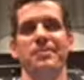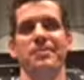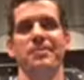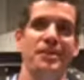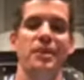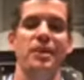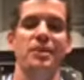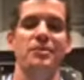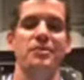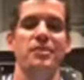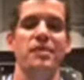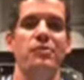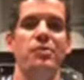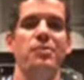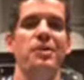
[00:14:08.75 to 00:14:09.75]
Find out
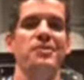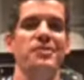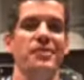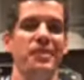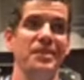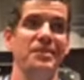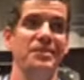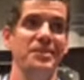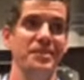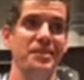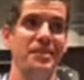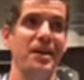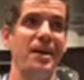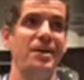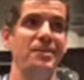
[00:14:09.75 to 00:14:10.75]
several months later, he just
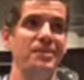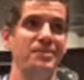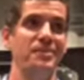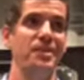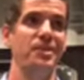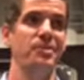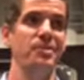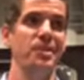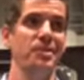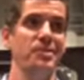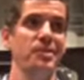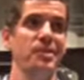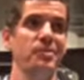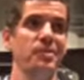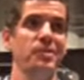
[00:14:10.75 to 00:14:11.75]
had an affair
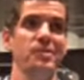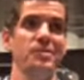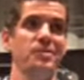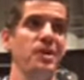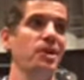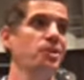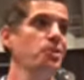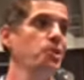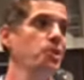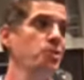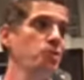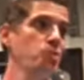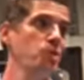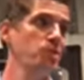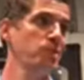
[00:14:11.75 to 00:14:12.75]
basically with this
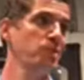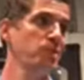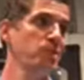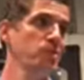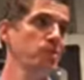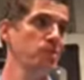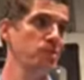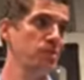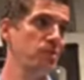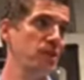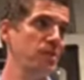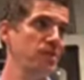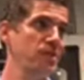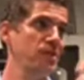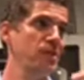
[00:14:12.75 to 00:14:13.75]
unknown woman who was
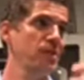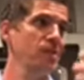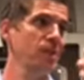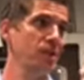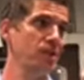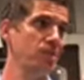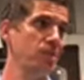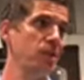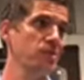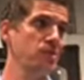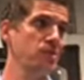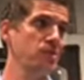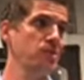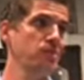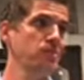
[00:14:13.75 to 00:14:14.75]
dressed like a
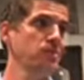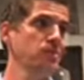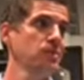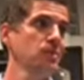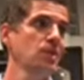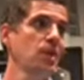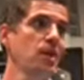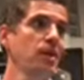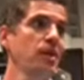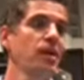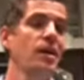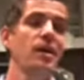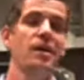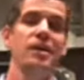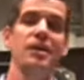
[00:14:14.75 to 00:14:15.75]
prostitute.
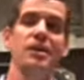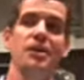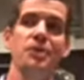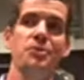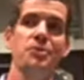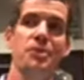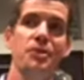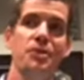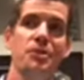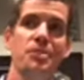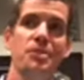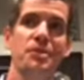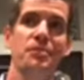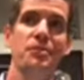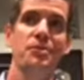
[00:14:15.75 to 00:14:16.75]
He goes home,
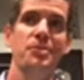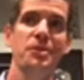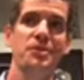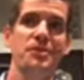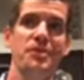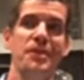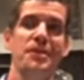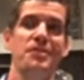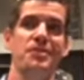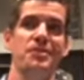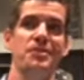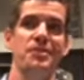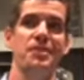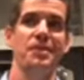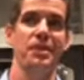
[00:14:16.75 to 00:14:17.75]
and a few months
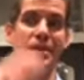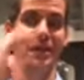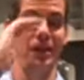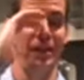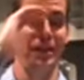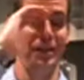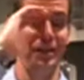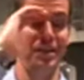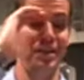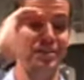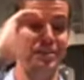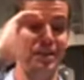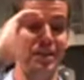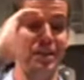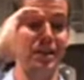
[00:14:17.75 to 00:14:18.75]
later, they
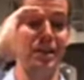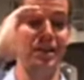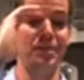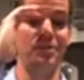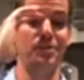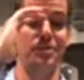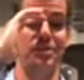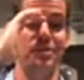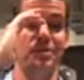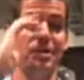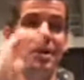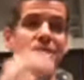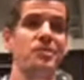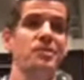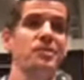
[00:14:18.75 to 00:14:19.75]
say, Hey, your
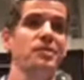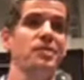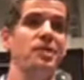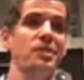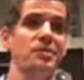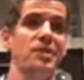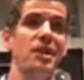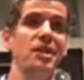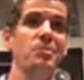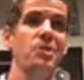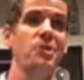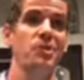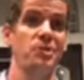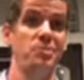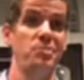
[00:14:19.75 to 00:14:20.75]
daughter in law,
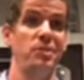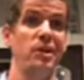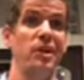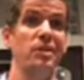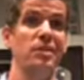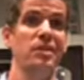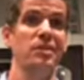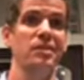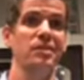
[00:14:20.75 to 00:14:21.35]
Tamar, is pregnant.